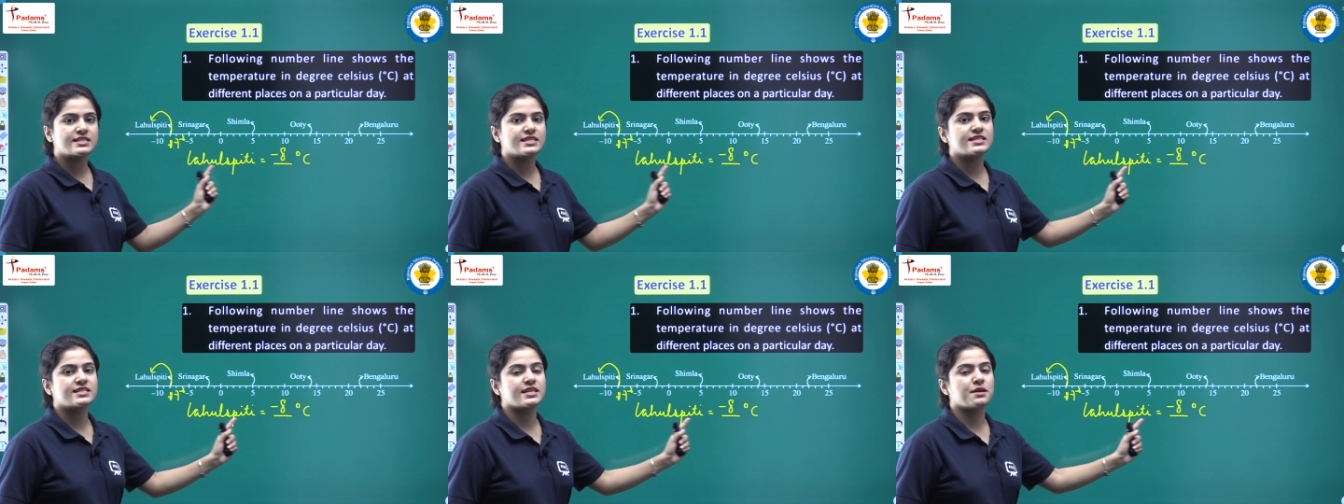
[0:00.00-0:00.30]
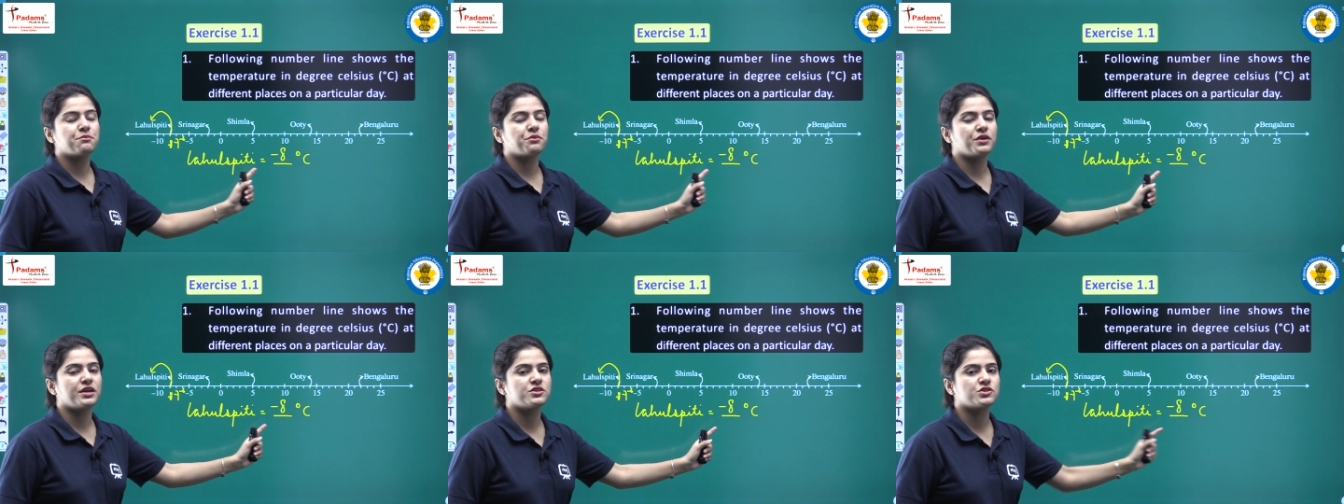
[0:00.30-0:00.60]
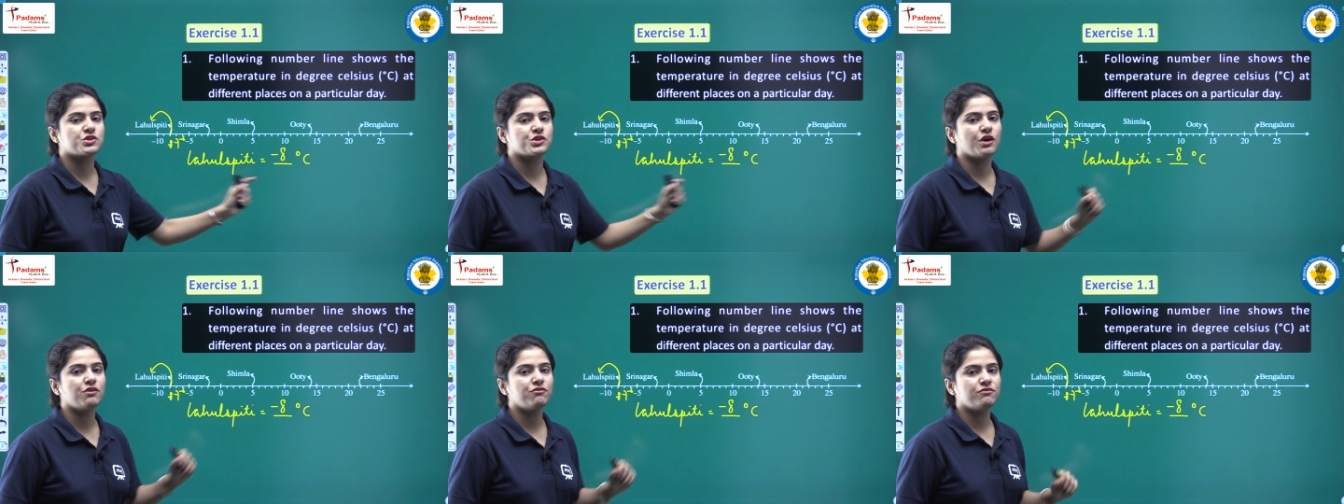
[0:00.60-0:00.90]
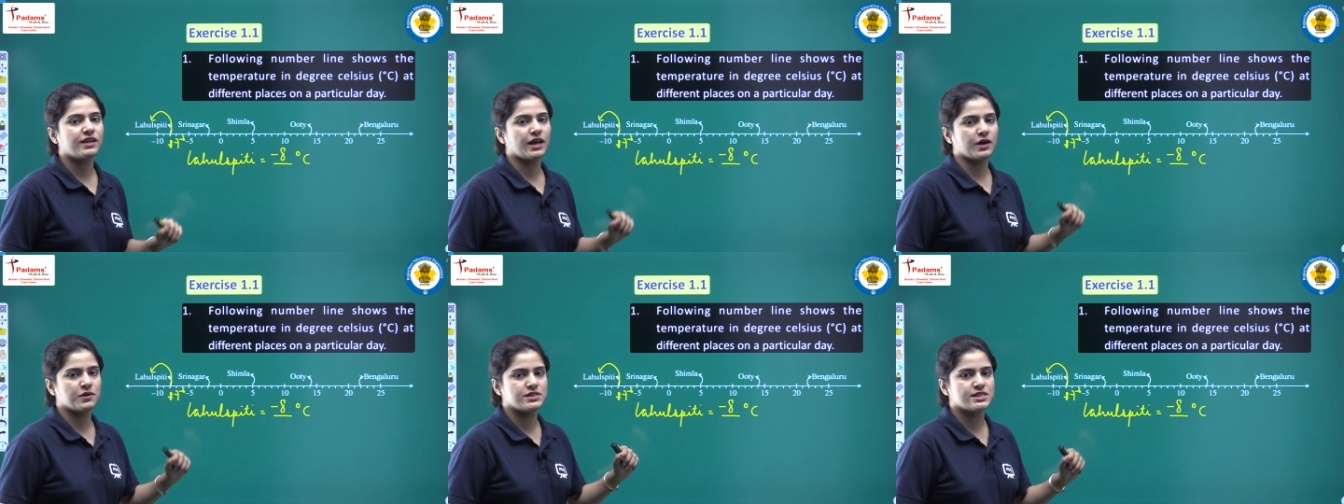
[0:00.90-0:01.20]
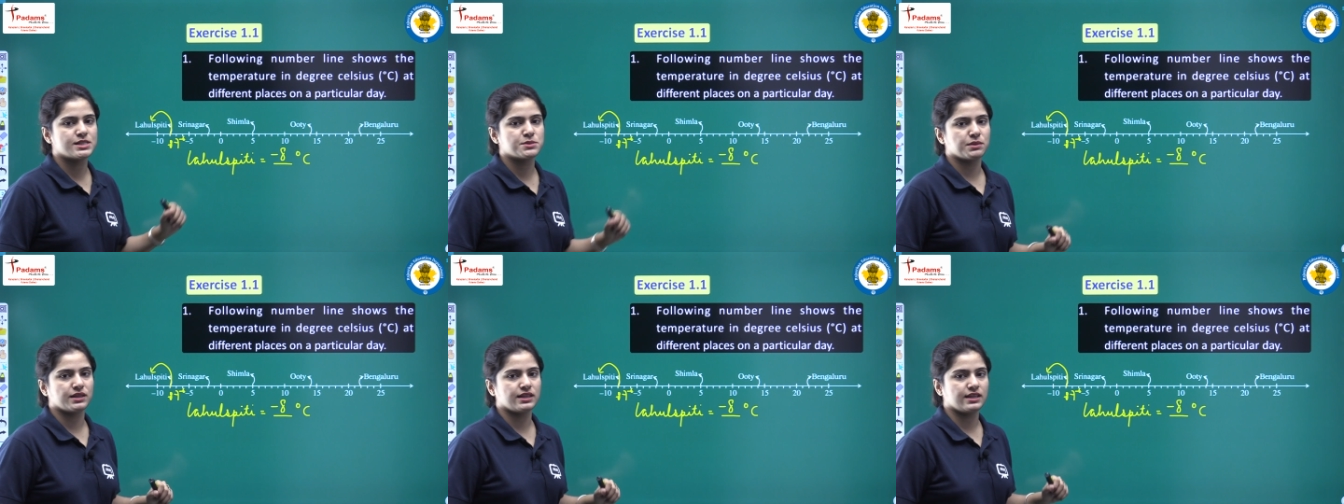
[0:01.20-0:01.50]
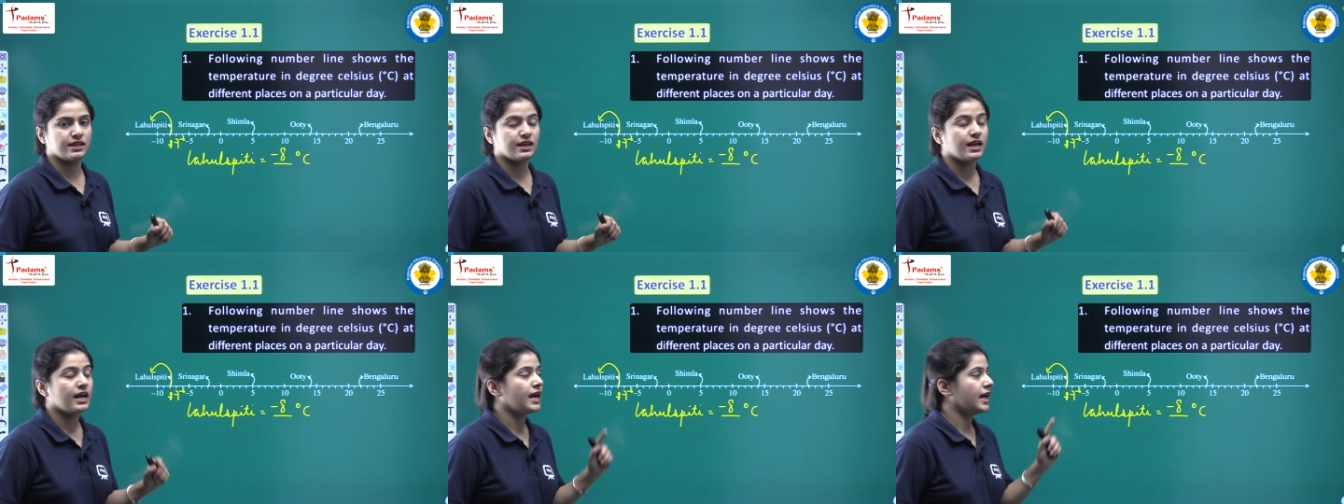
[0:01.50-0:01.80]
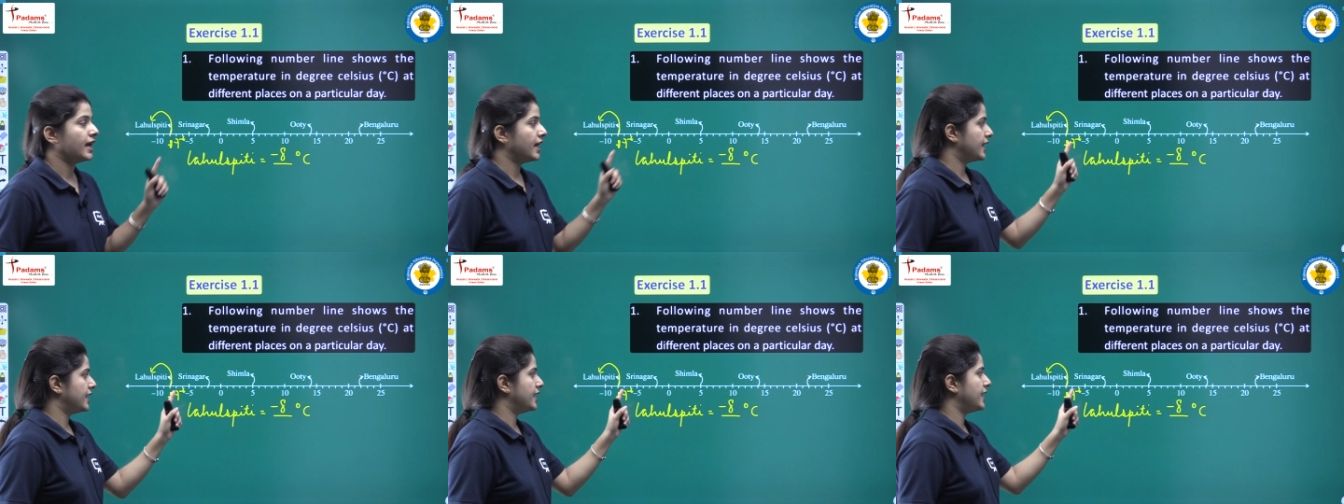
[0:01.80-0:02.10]
is the temperature of Lahul Spiti.
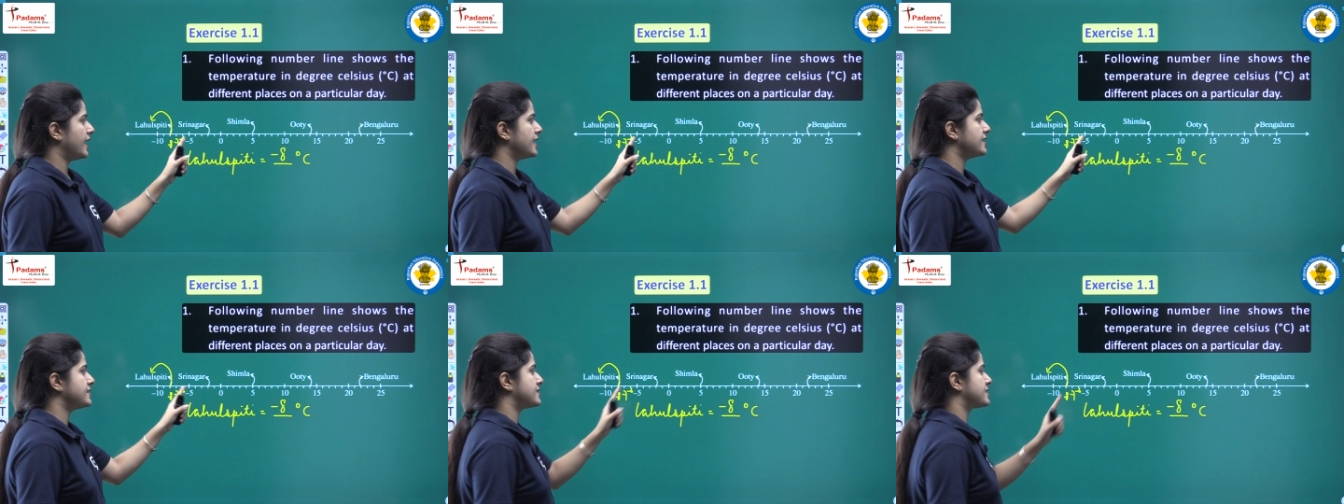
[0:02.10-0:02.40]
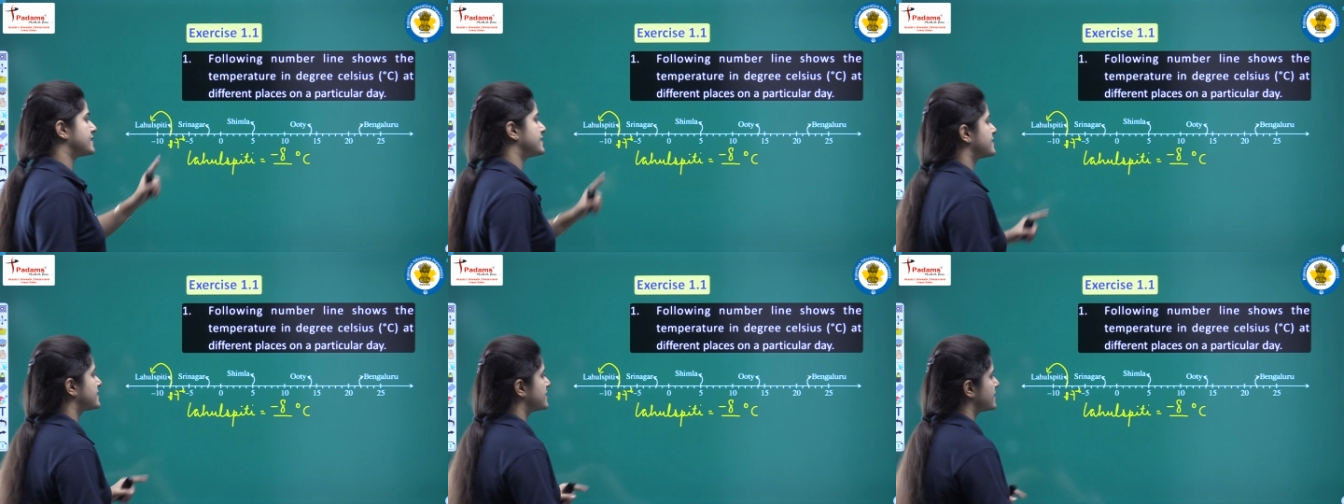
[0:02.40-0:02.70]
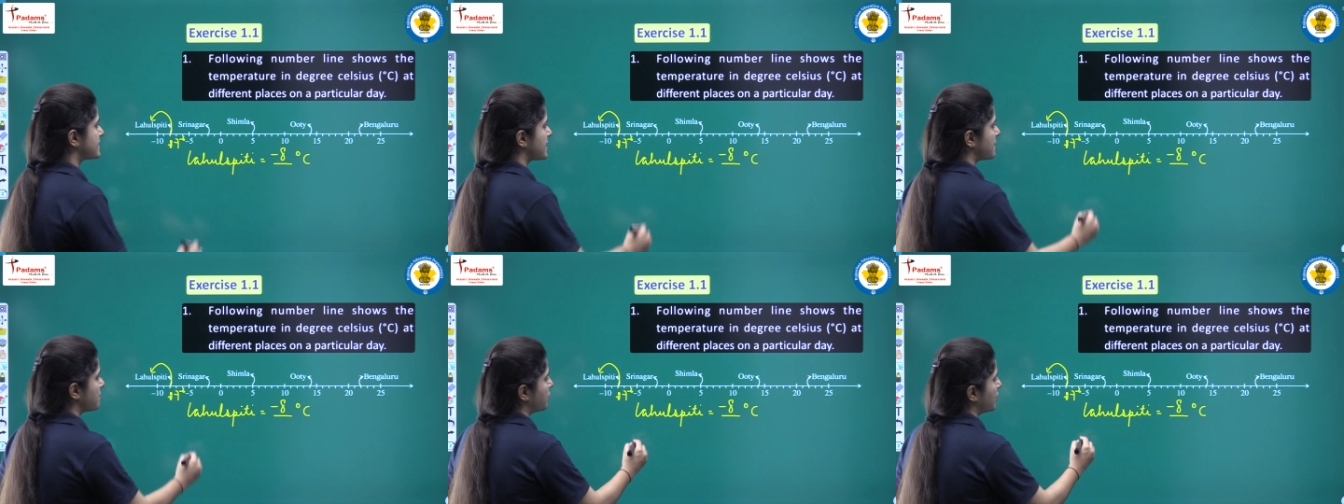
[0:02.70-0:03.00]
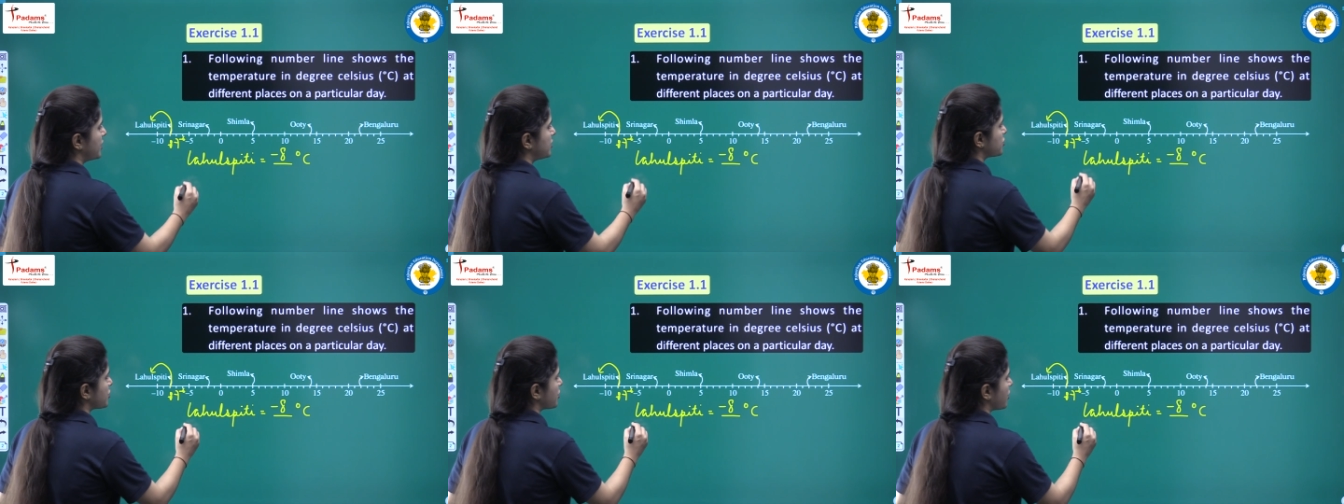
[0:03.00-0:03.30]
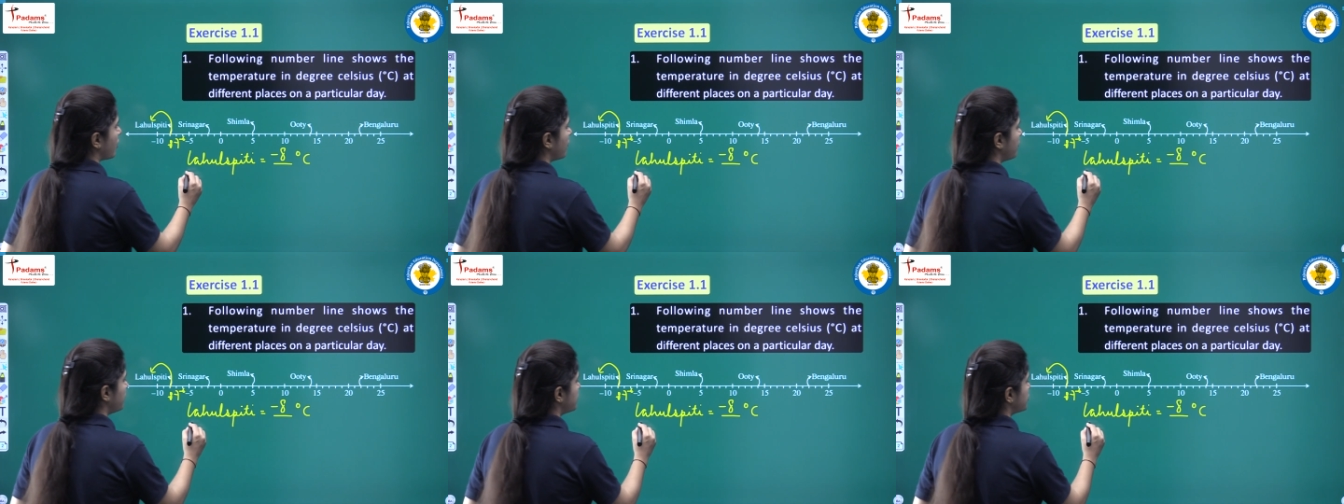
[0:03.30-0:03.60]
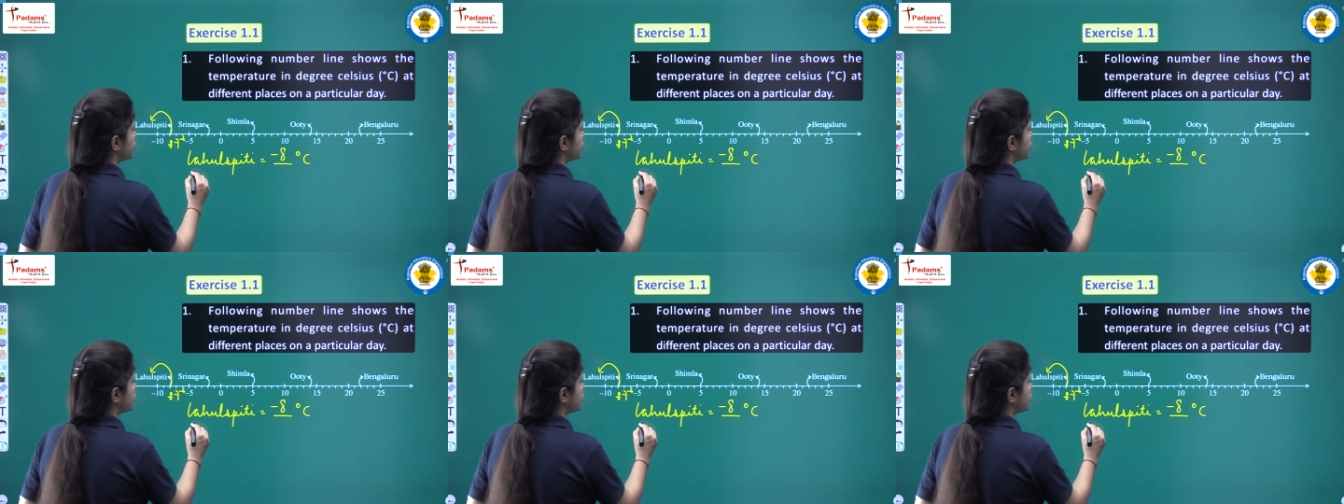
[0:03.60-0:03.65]
Next is the temperature of